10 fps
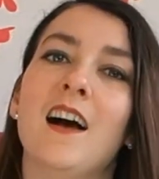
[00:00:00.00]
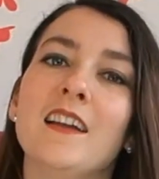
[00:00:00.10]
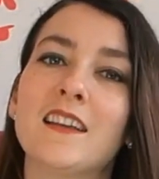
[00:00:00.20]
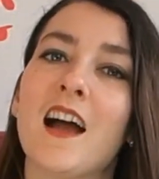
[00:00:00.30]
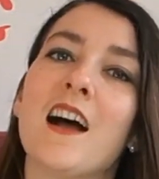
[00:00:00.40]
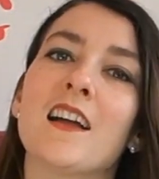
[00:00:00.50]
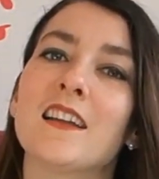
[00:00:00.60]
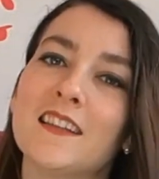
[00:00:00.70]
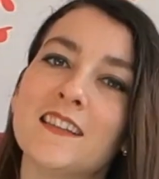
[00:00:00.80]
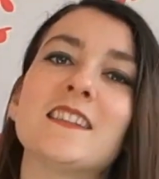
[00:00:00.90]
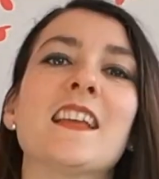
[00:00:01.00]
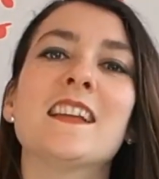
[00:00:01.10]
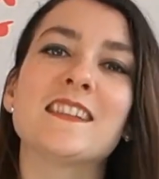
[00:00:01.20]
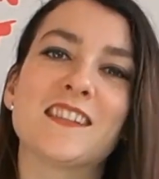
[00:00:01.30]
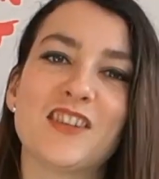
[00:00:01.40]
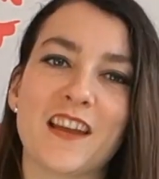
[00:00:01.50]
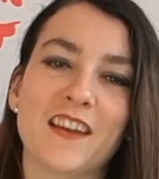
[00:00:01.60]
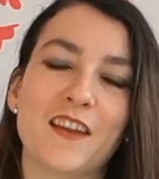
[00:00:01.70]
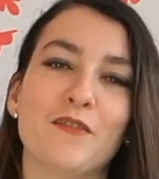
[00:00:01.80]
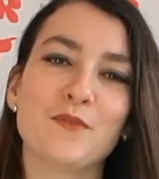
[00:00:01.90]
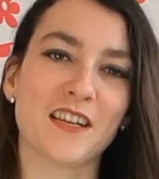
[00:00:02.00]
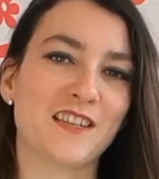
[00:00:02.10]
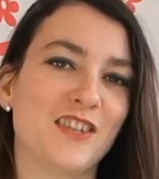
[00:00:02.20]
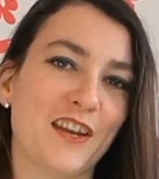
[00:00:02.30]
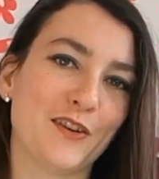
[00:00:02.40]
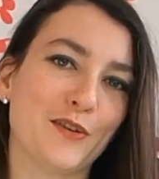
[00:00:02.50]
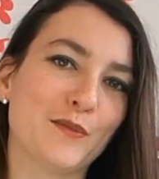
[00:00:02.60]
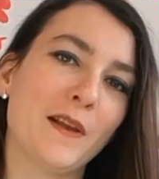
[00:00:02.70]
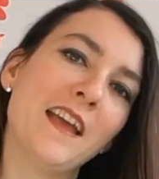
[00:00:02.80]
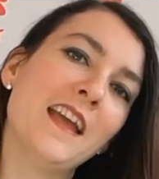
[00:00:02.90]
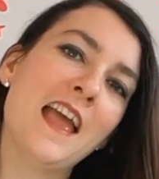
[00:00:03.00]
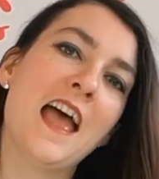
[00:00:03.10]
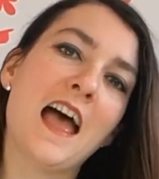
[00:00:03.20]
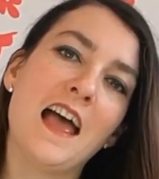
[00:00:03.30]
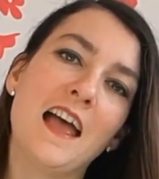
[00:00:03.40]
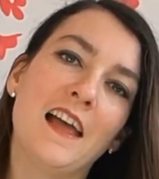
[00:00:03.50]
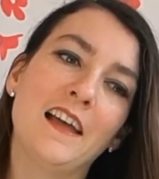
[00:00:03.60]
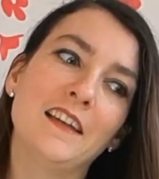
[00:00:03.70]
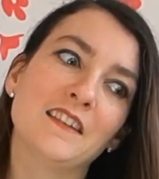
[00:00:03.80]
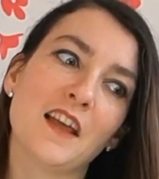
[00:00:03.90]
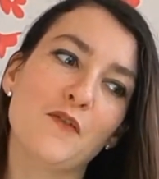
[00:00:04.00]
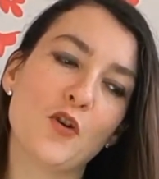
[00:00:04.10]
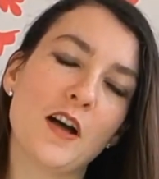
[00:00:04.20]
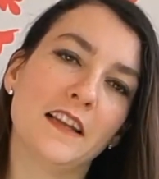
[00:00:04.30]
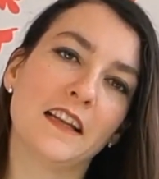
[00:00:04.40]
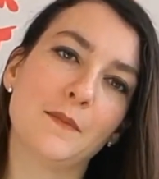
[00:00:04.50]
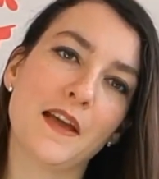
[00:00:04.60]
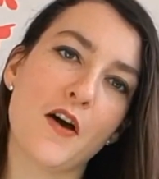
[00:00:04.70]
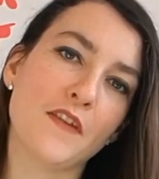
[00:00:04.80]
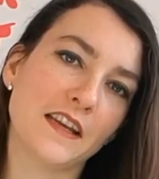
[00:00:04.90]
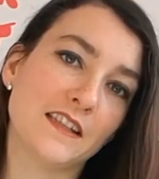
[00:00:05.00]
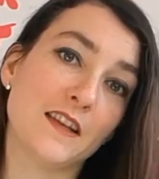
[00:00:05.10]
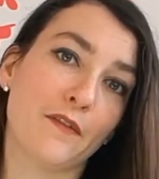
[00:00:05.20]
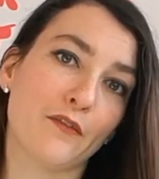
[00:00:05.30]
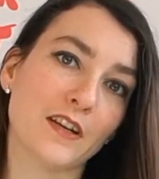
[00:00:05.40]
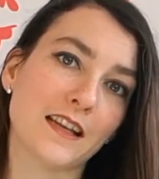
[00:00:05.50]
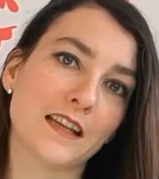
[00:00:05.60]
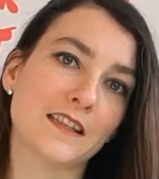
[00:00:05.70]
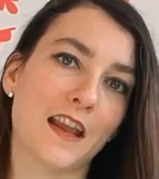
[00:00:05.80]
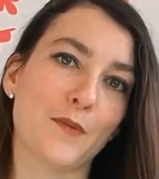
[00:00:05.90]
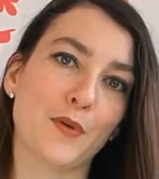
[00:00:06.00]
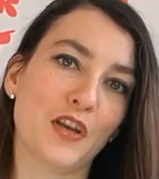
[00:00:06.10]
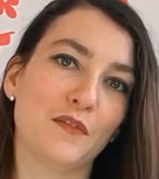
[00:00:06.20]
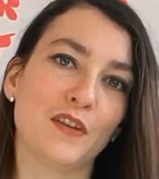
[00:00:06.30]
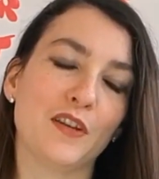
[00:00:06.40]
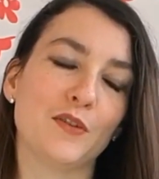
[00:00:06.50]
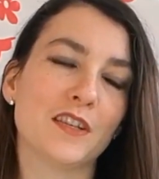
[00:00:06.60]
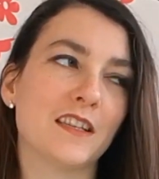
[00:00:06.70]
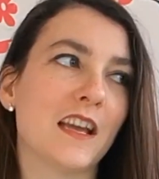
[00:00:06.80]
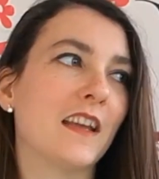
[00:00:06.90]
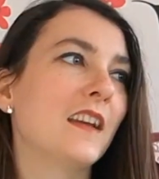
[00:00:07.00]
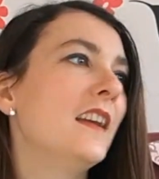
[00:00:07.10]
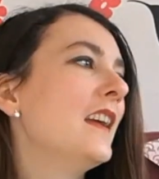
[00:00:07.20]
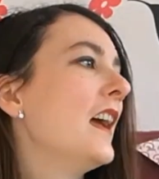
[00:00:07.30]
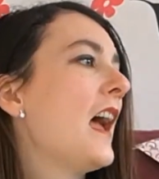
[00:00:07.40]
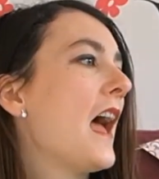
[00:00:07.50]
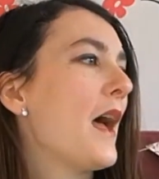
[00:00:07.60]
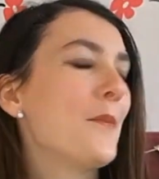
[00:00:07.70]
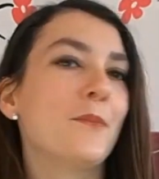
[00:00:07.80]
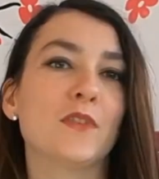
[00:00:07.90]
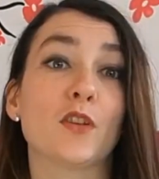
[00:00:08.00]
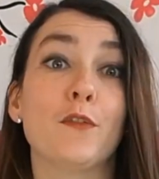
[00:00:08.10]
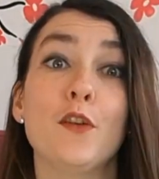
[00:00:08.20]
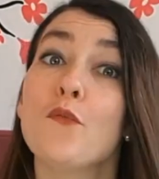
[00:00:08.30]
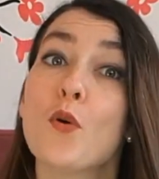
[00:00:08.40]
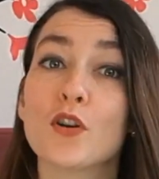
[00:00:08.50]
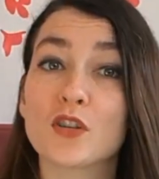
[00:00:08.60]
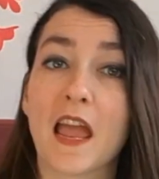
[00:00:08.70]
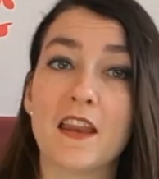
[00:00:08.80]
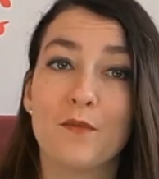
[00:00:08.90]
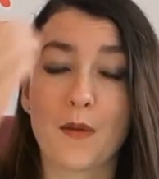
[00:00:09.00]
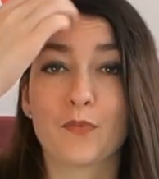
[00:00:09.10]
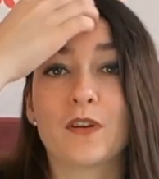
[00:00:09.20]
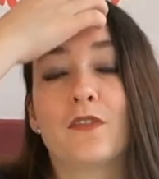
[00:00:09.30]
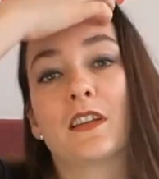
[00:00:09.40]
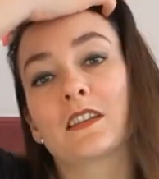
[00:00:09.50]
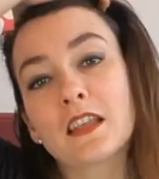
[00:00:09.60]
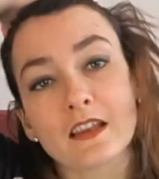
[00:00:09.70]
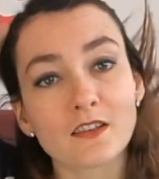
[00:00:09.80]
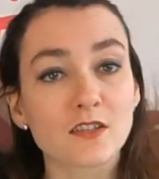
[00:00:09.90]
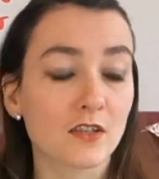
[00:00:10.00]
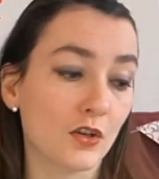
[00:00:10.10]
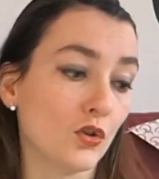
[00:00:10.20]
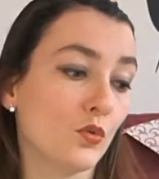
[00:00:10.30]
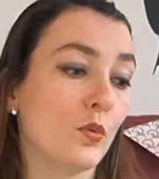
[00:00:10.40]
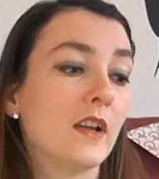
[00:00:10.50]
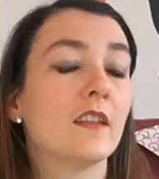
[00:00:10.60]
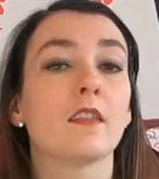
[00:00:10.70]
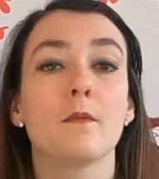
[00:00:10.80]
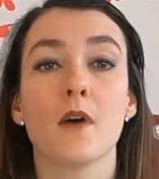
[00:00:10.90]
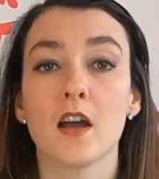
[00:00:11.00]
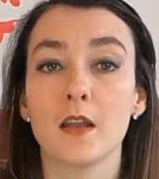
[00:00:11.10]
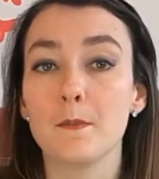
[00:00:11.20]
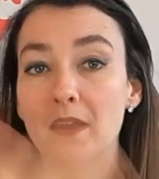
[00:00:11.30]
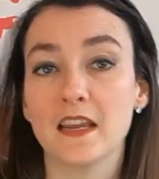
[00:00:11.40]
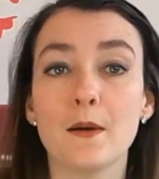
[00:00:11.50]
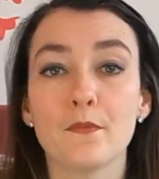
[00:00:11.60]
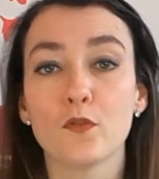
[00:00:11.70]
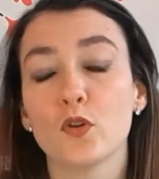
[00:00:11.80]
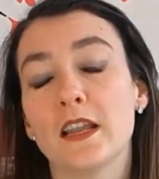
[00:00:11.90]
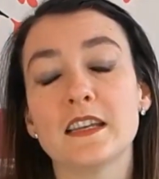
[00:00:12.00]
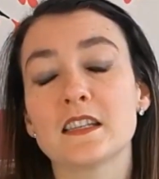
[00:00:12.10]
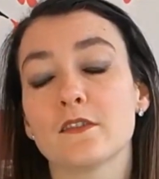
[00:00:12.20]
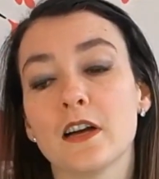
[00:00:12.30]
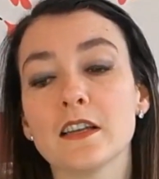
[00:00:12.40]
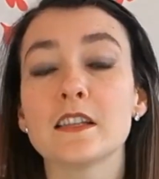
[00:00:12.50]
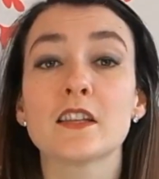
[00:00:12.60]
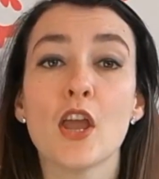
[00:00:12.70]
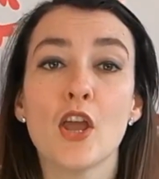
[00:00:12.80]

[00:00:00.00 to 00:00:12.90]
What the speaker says: Hi guys, it's Jen here from Just Jen Cosplay, and I've got a little bit of a different segment for you today. So if you've watched any of my previous things to do with my makeup for Lady Sylvanas,